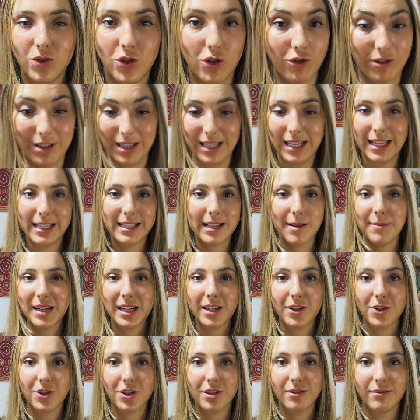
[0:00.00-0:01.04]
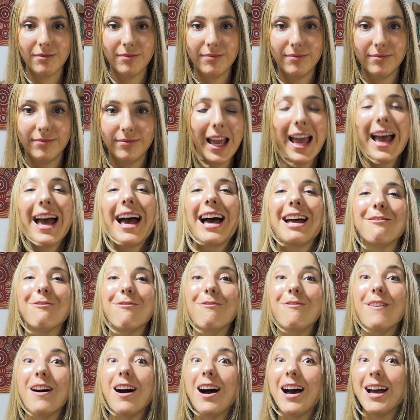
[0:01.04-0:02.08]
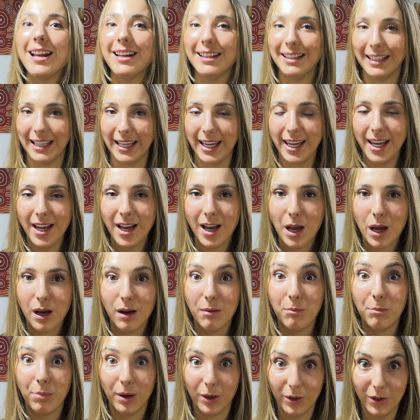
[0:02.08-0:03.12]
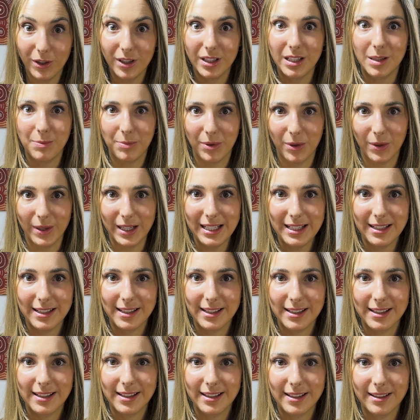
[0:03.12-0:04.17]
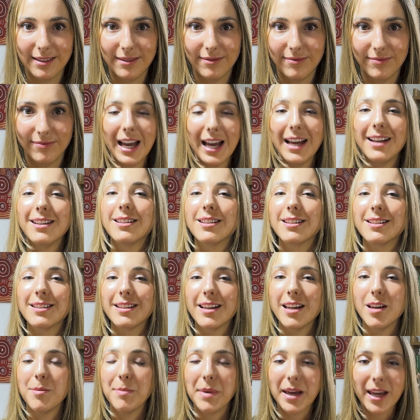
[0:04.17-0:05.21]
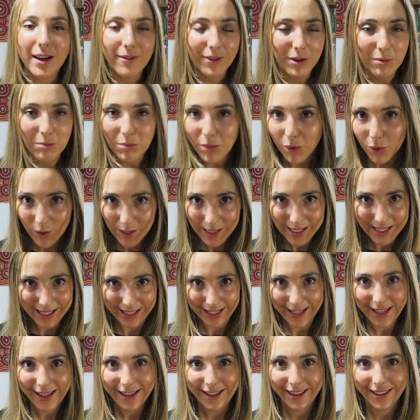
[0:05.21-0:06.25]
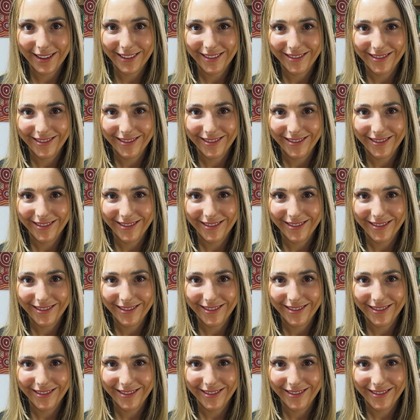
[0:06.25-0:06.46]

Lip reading: during the examination? And finally, bonus points, and to seem even more slick,